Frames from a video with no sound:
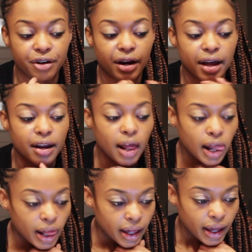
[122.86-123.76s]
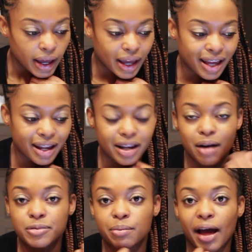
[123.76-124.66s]
for your head, and it
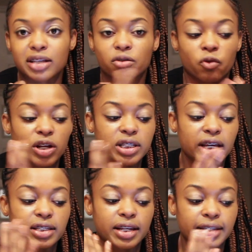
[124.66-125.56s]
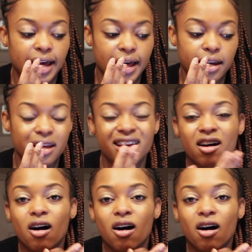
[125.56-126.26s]
comes in packs of 1, 6, and 10.